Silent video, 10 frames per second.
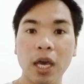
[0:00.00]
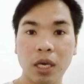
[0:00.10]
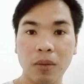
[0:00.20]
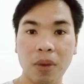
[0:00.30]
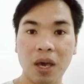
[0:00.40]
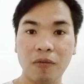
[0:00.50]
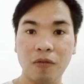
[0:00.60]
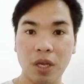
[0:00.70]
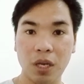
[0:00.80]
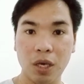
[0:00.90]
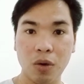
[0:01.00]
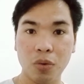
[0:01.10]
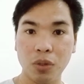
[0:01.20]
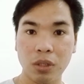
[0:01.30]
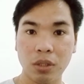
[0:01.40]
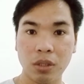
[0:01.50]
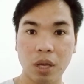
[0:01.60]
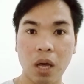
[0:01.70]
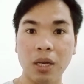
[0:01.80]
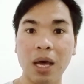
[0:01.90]
in my videos
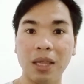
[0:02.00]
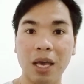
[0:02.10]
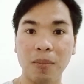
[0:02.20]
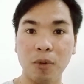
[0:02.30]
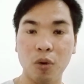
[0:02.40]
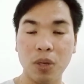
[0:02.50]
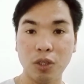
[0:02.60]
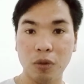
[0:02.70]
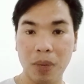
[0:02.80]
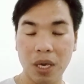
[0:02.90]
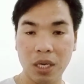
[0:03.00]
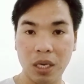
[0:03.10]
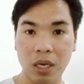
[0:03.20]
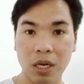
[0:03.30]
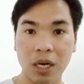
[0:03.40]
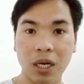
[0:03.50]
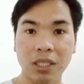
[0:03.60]
that I am going to make here,